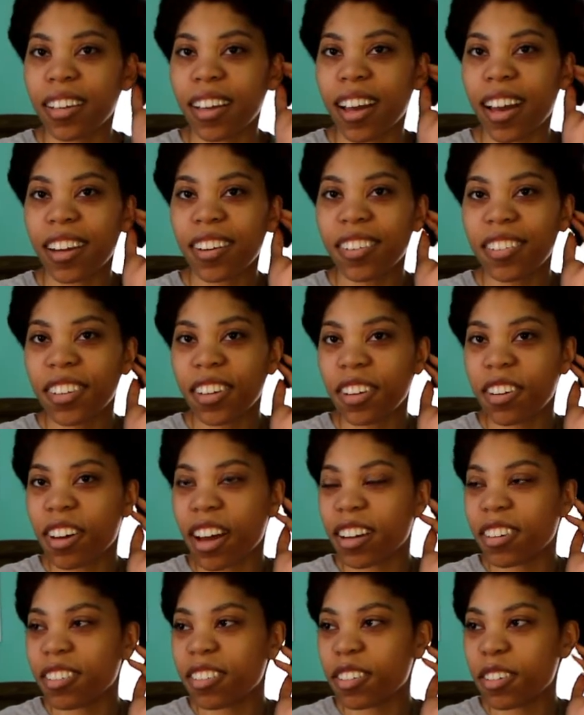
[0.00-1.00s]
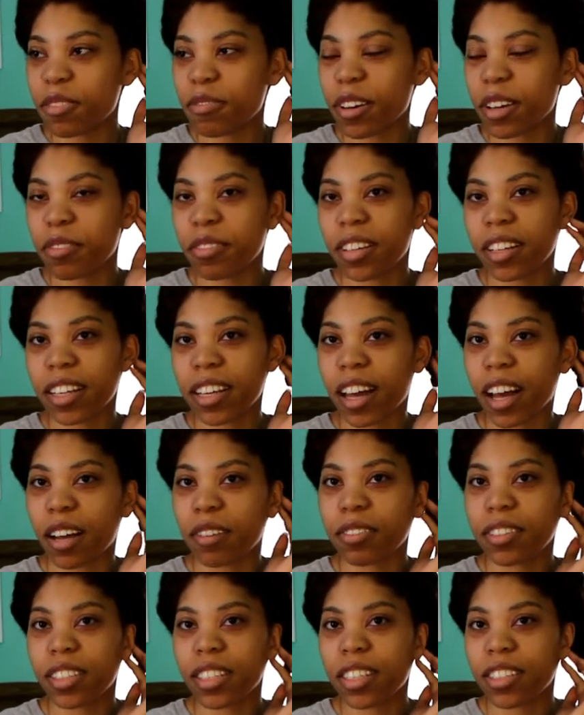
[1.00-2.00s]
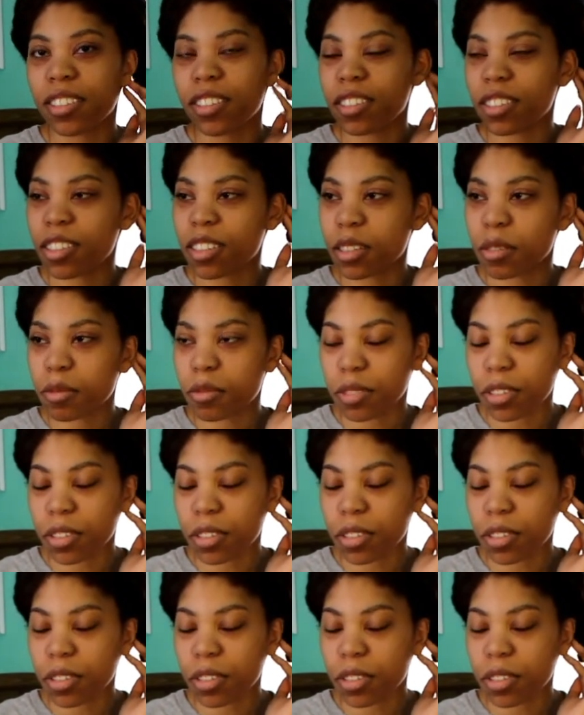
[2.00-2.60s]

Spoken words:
I don't know if I really have relationship